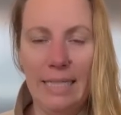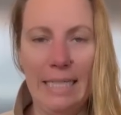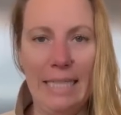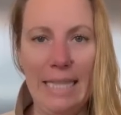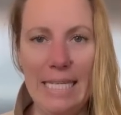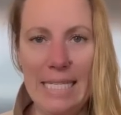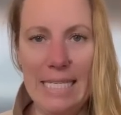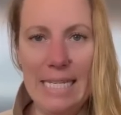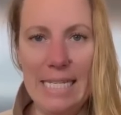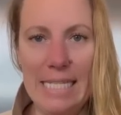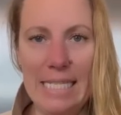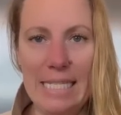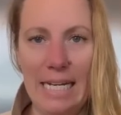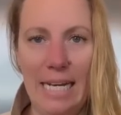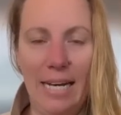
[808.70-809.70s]
This
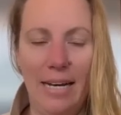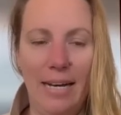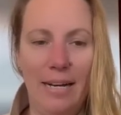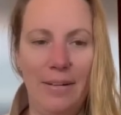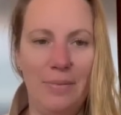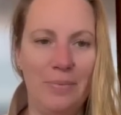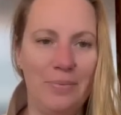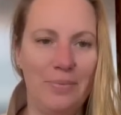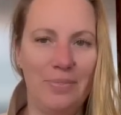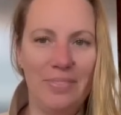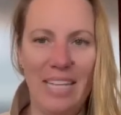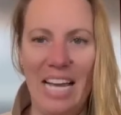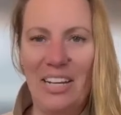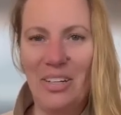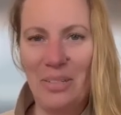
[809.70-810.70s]
is, I
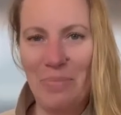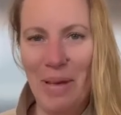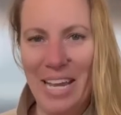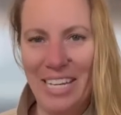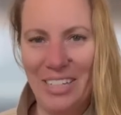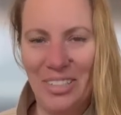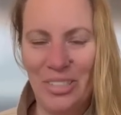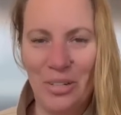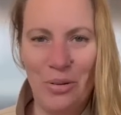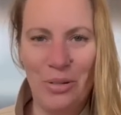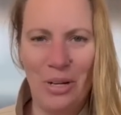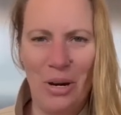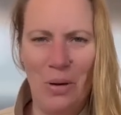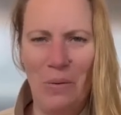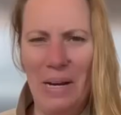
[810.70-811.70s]
could make a joke
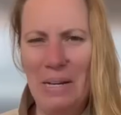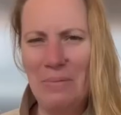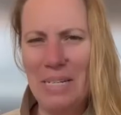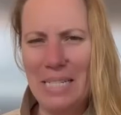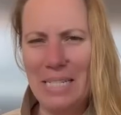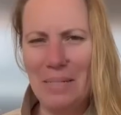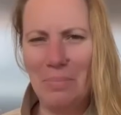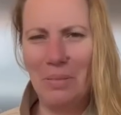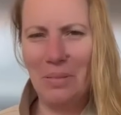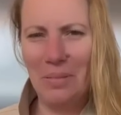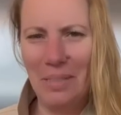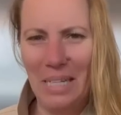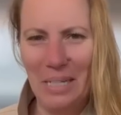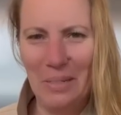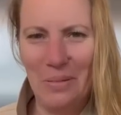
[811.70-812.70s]
now. When was the Blue
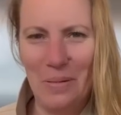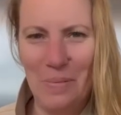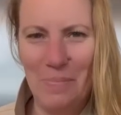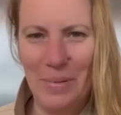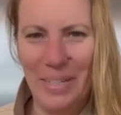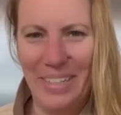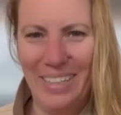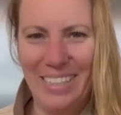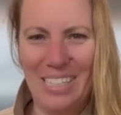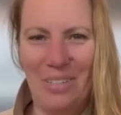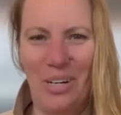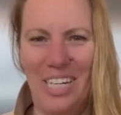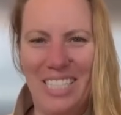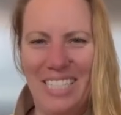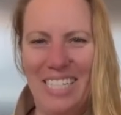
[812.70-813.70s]
Lagoon built?
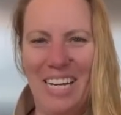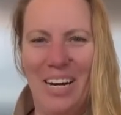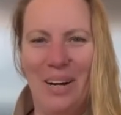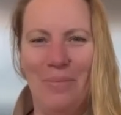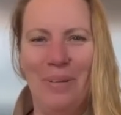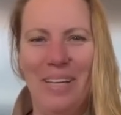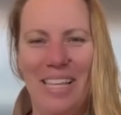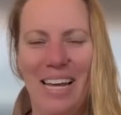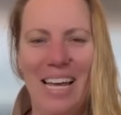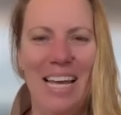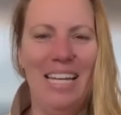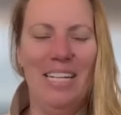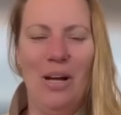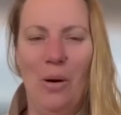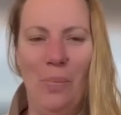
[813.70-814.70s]
Was the army?
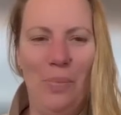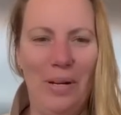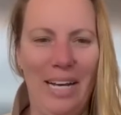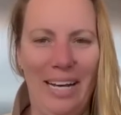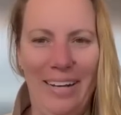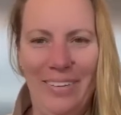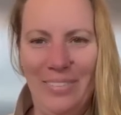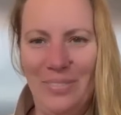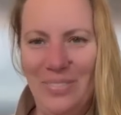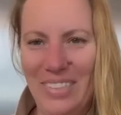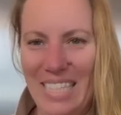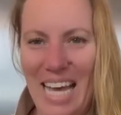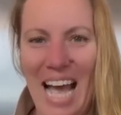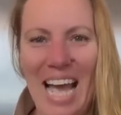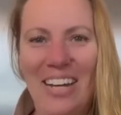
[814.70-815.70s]

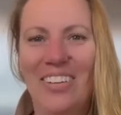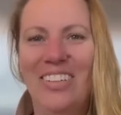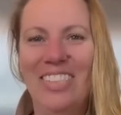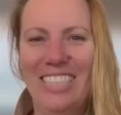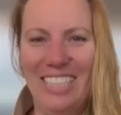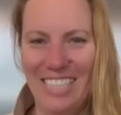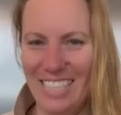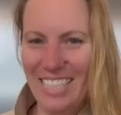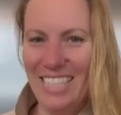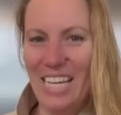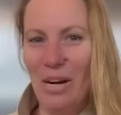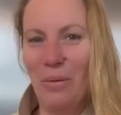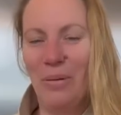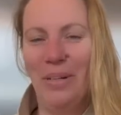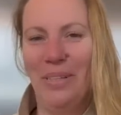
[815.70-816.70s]

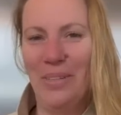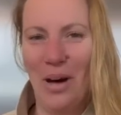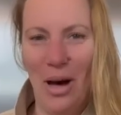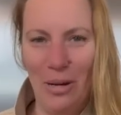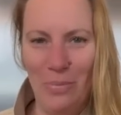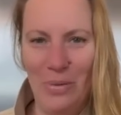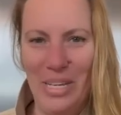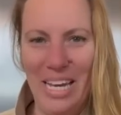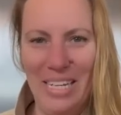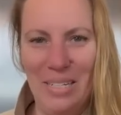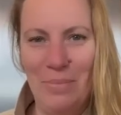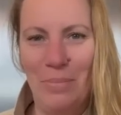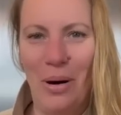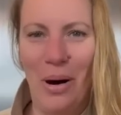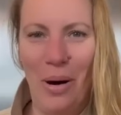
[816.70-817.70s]
There will not be
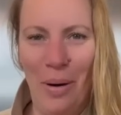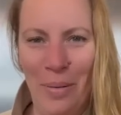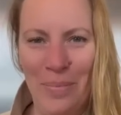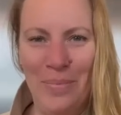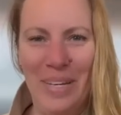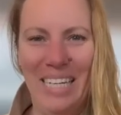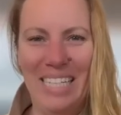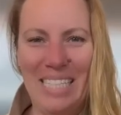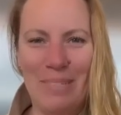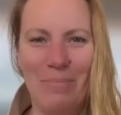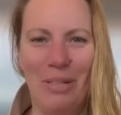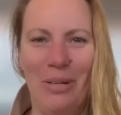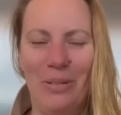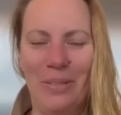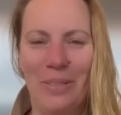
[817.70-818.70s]
any bomb
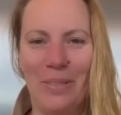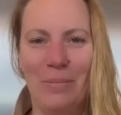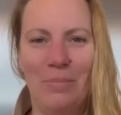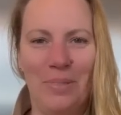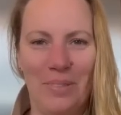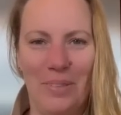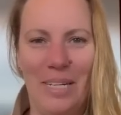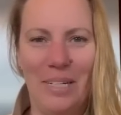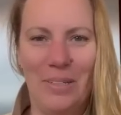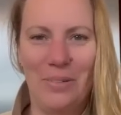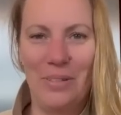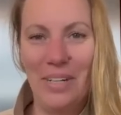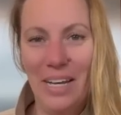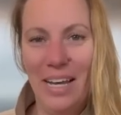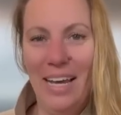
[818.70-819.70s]
explode in the Blue
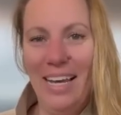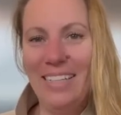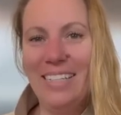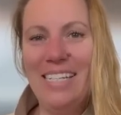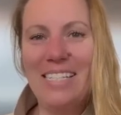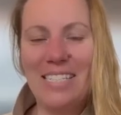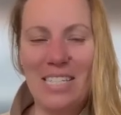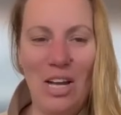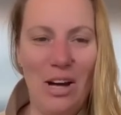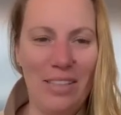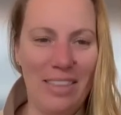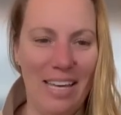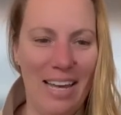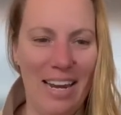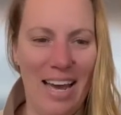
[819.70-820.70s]
Lagoon. At least
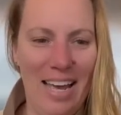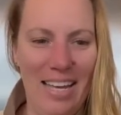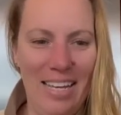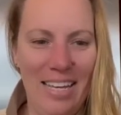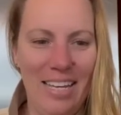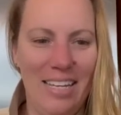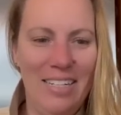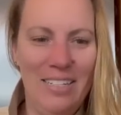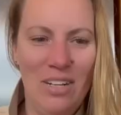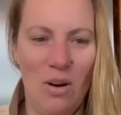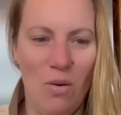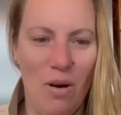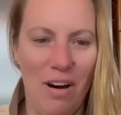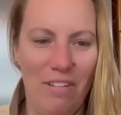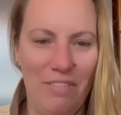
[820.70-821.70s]
not that I
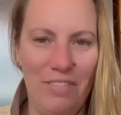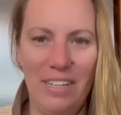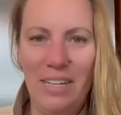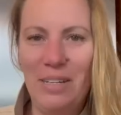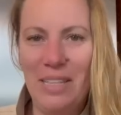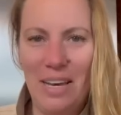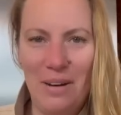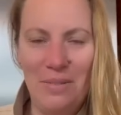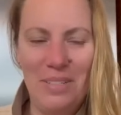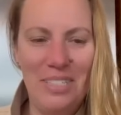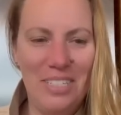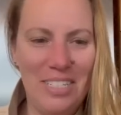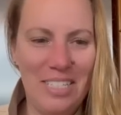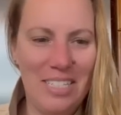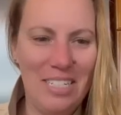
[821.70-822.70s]
know of. That
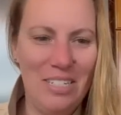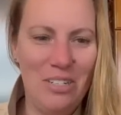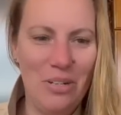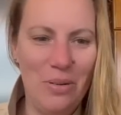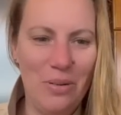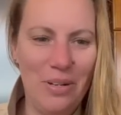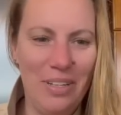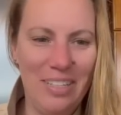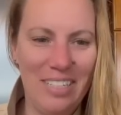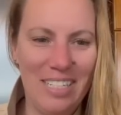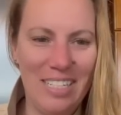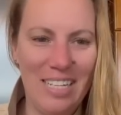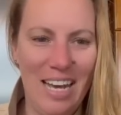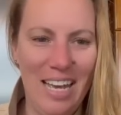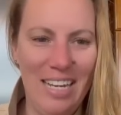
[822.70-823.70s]
was just a joke on the
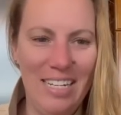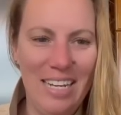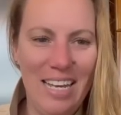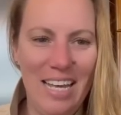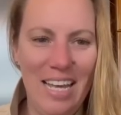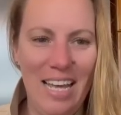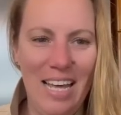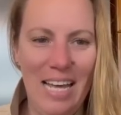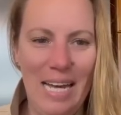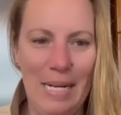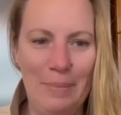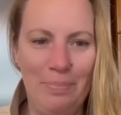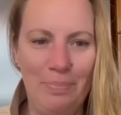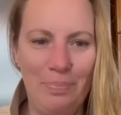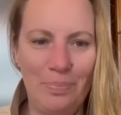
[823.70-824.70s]
side.
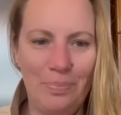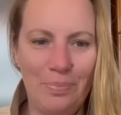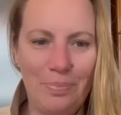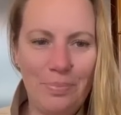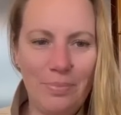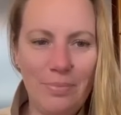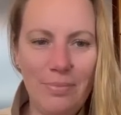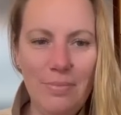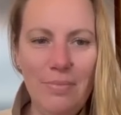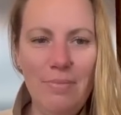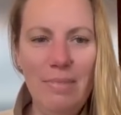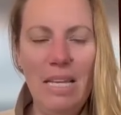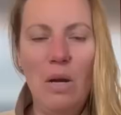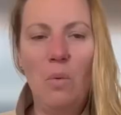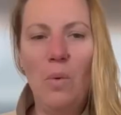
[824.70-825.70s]

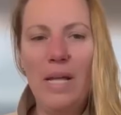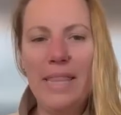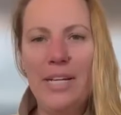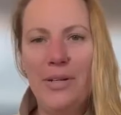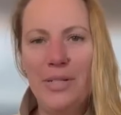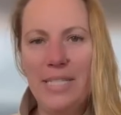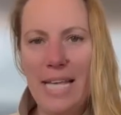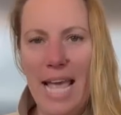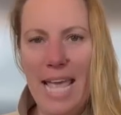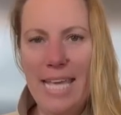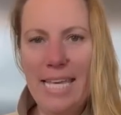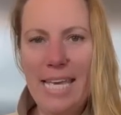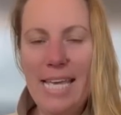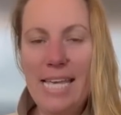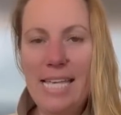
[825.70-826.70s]
What they're
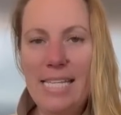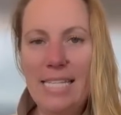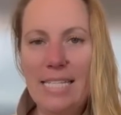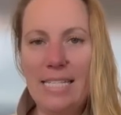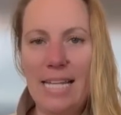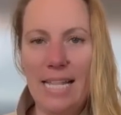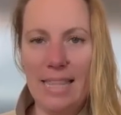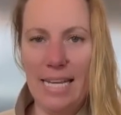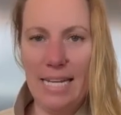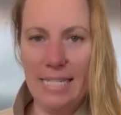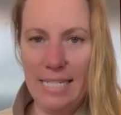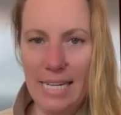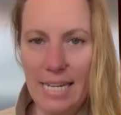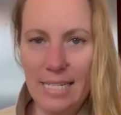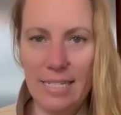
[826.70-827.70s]
saying is that they
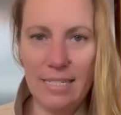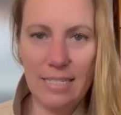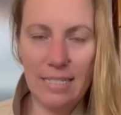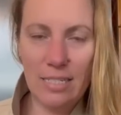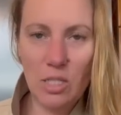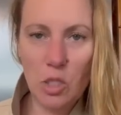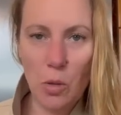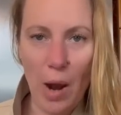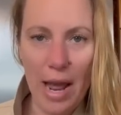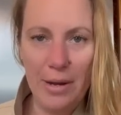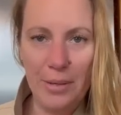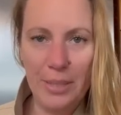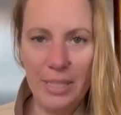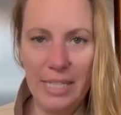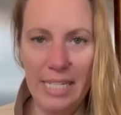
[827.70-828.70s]
did try
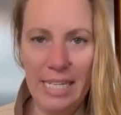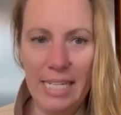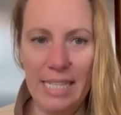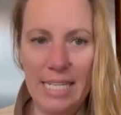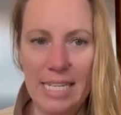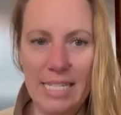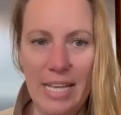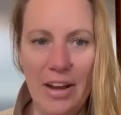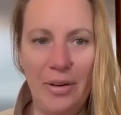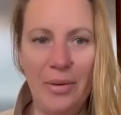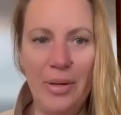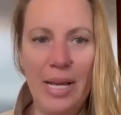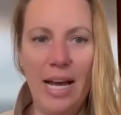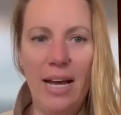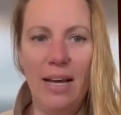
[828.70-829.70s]
to clean this
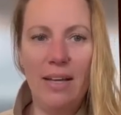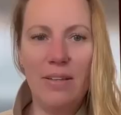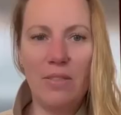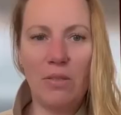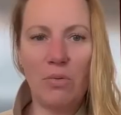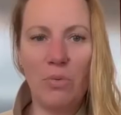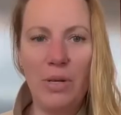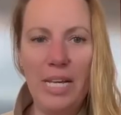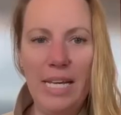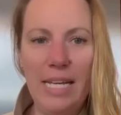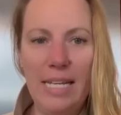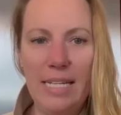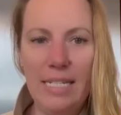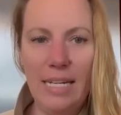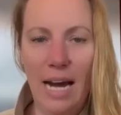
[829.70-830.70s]
area
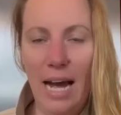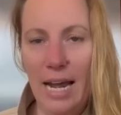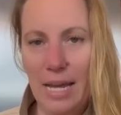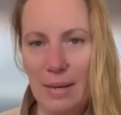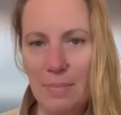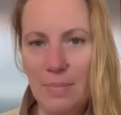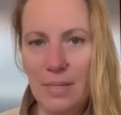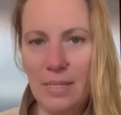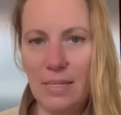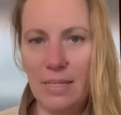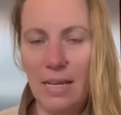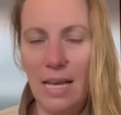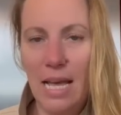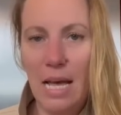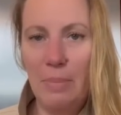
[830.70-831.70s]
3 times,
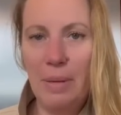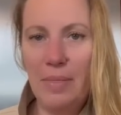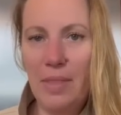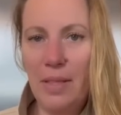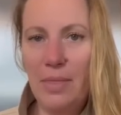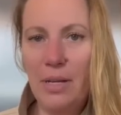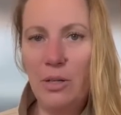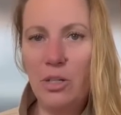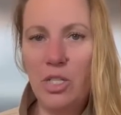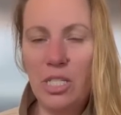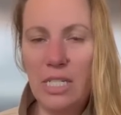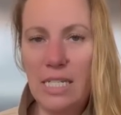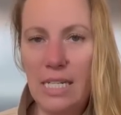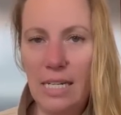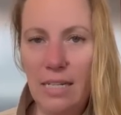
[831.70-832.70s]
but that they're
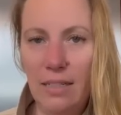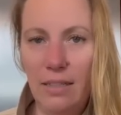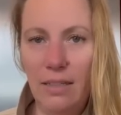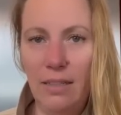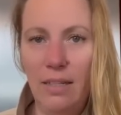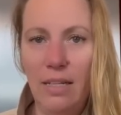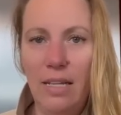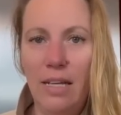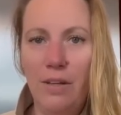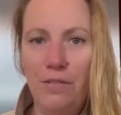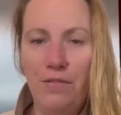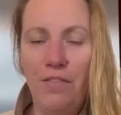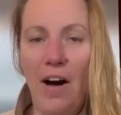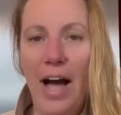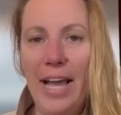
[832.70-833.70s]
still
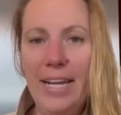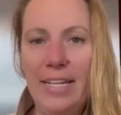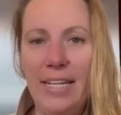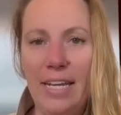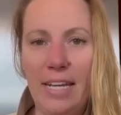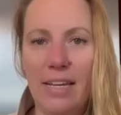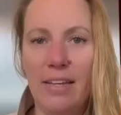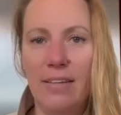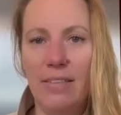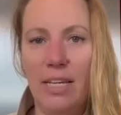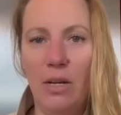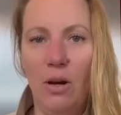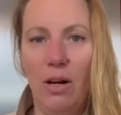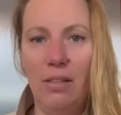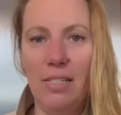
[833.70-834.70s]
finding, they
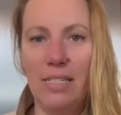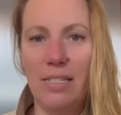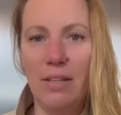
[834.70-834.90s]
call it